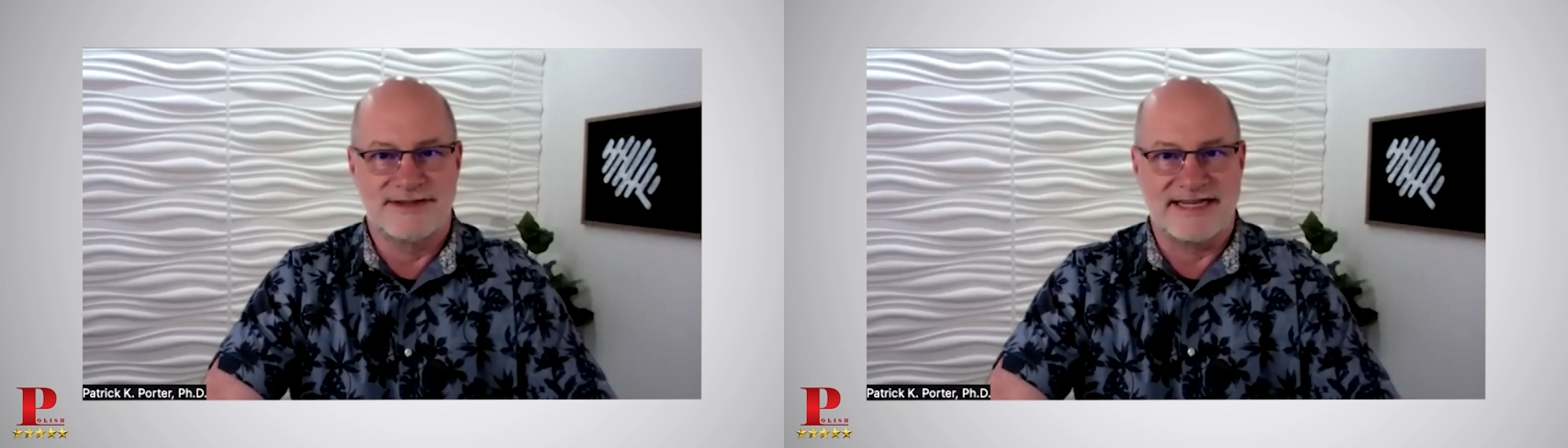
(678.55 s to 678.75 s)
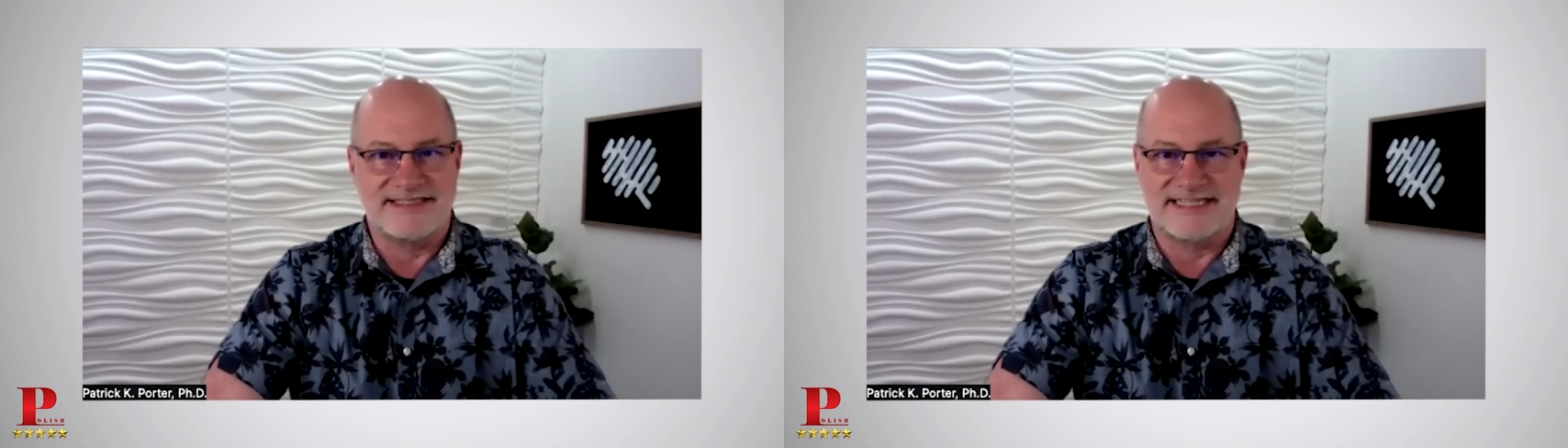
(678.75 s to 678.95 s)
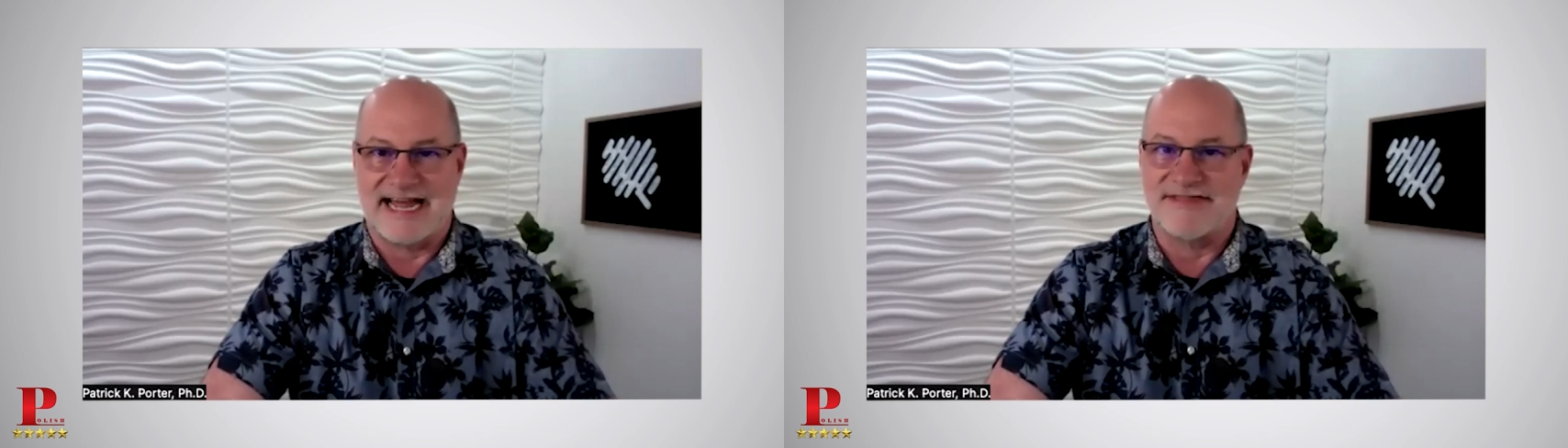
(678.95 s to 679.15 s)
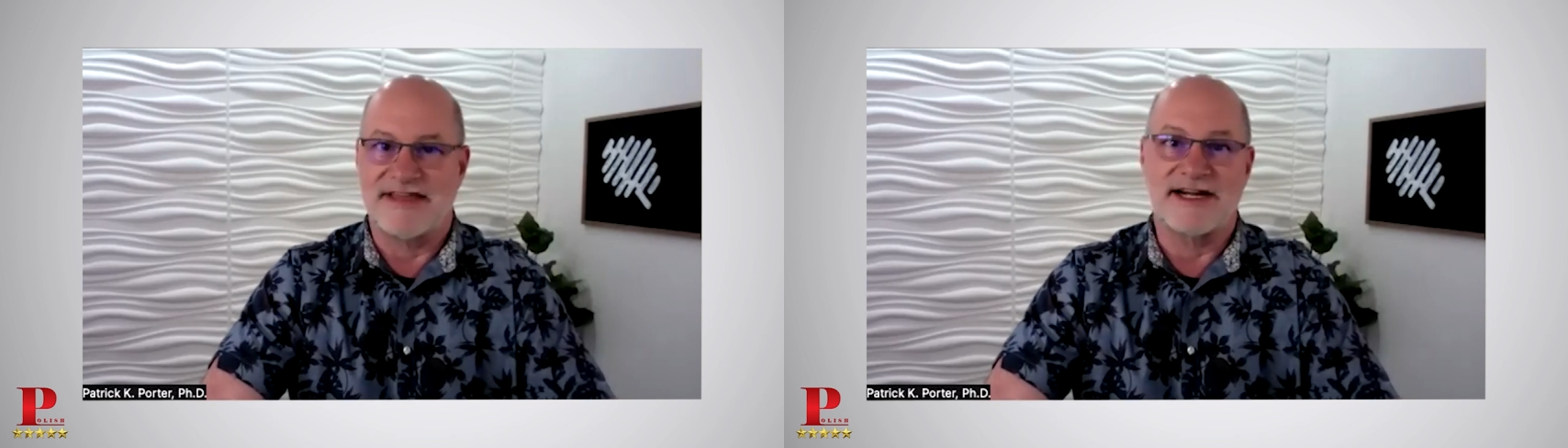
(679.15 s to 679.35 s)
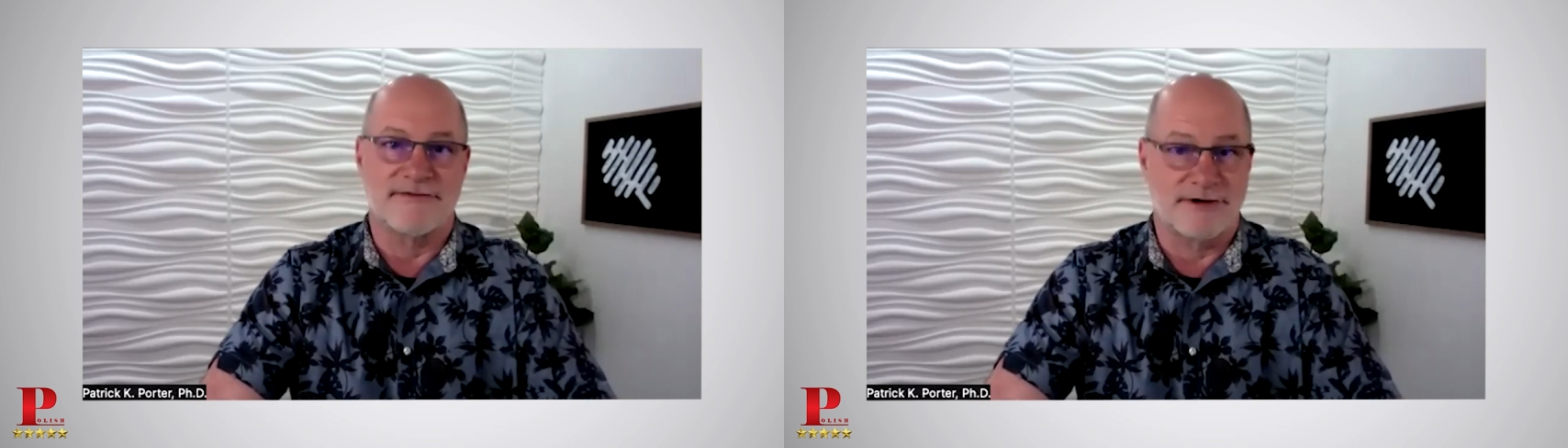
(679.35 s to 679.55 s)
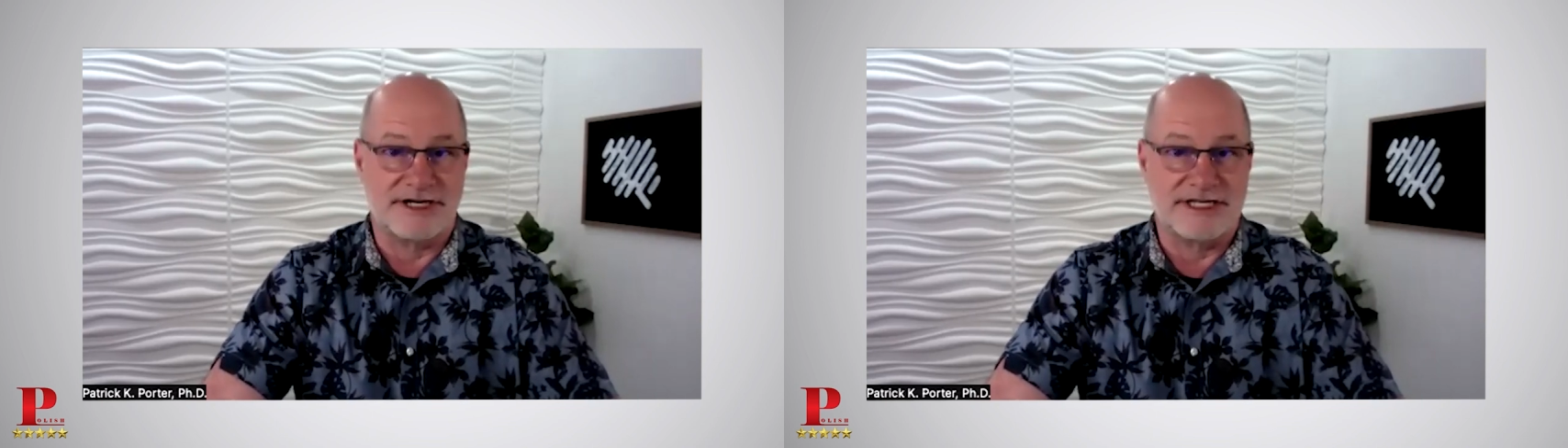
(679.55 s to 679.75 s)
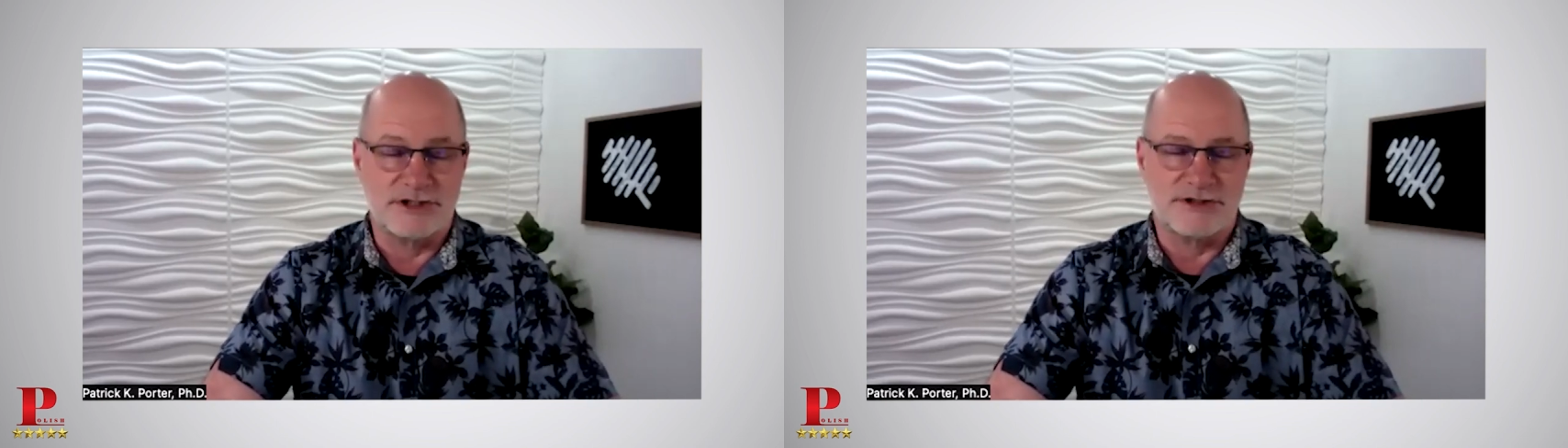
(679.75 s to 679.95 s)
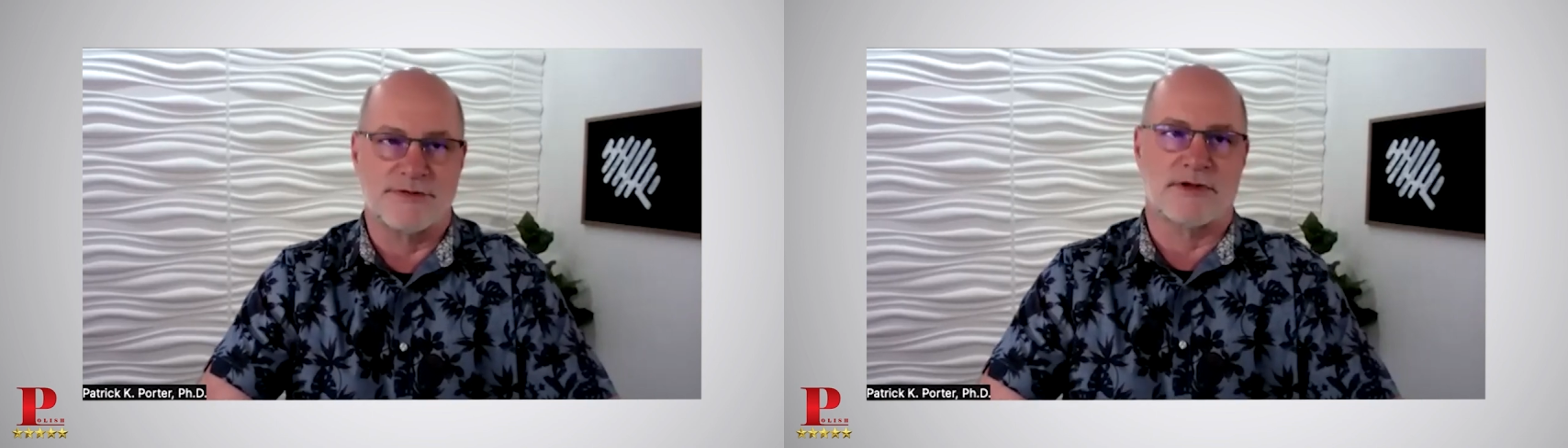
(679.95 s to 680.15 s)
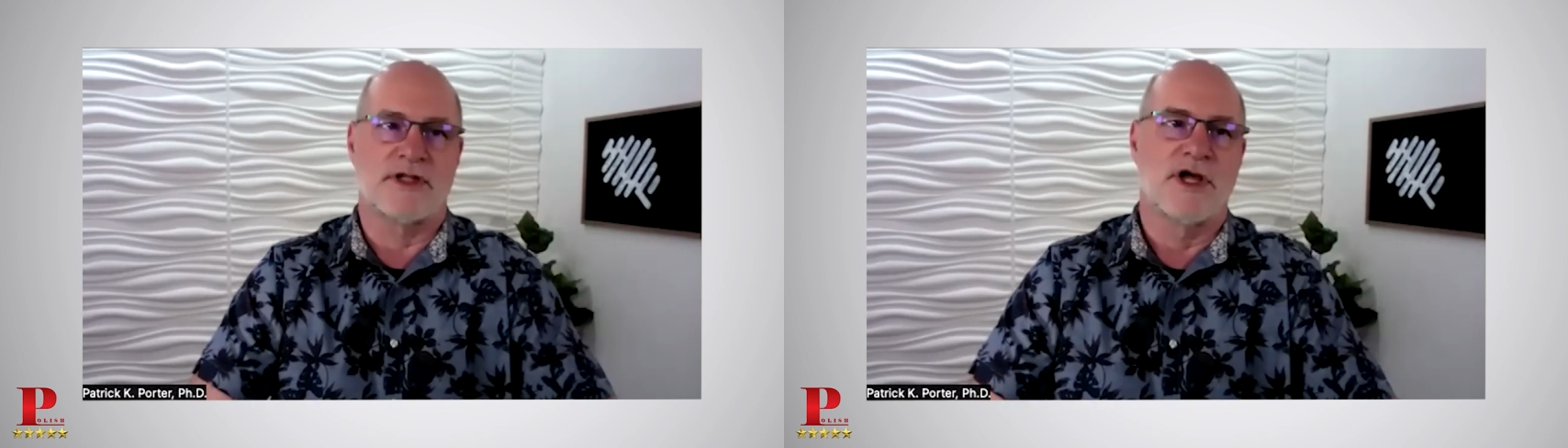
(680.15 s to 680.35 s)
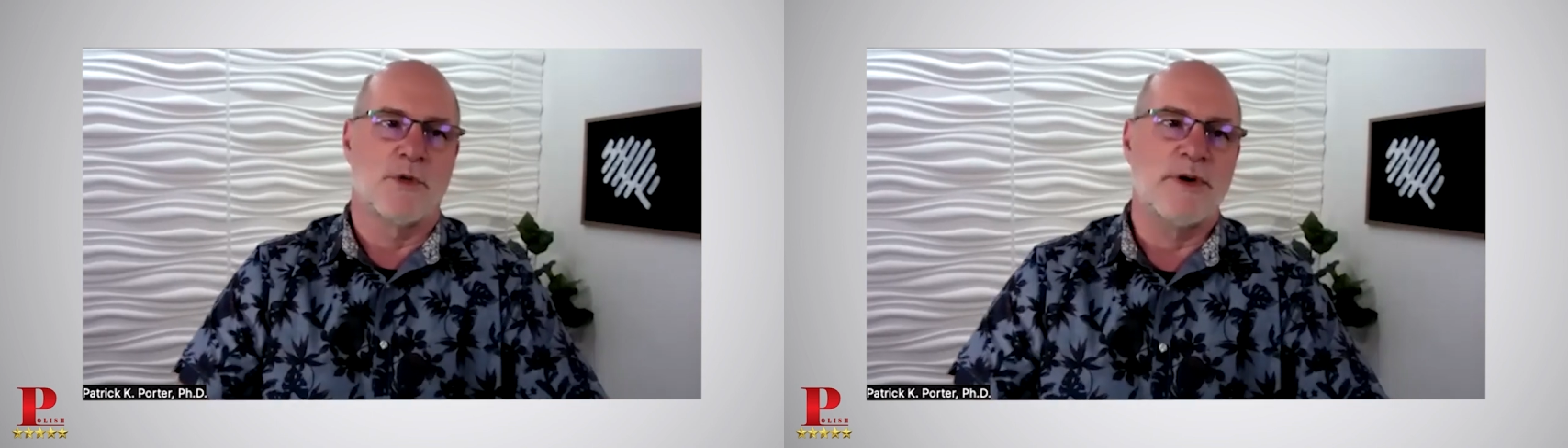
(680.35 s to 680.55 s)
things that I think are very useful.